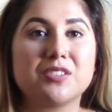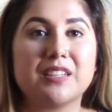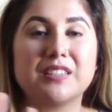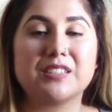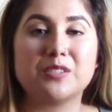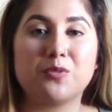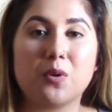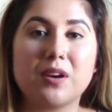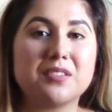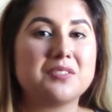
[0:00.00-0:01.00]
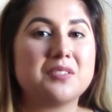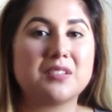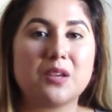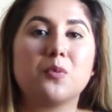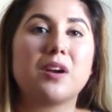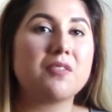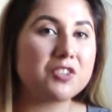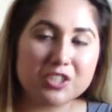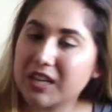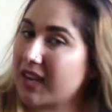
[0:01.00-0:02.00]
or like the forests, that
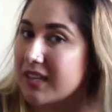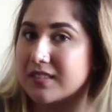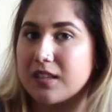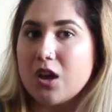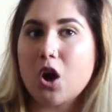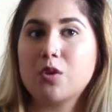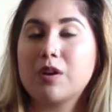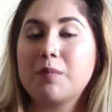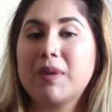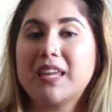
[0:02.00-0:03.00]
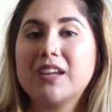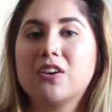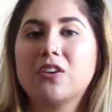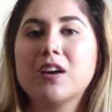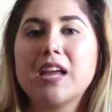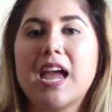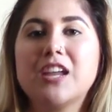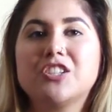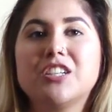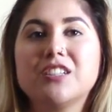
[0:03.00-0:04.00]
wherever she is around Mexico,
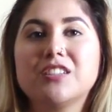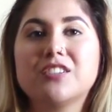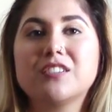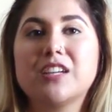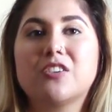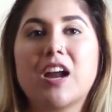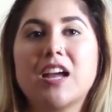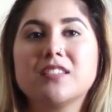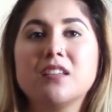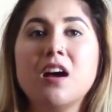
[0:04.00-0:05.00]
and she literally cries,